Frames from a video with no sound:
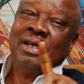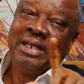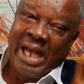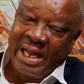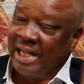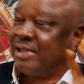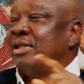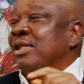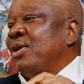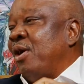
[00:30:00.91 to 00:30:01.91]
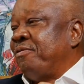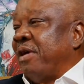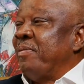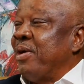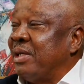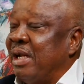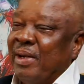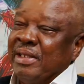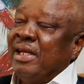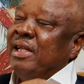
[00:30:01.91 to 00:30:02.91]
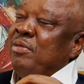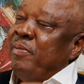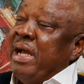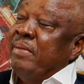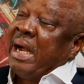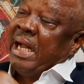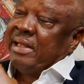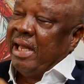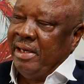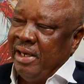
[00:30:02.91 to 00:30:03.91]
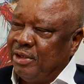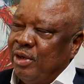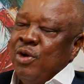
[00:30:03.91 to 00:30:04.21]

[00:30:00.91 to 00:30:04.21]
He has something to offer. Because that's why I say Igbo man is mercantile in nature.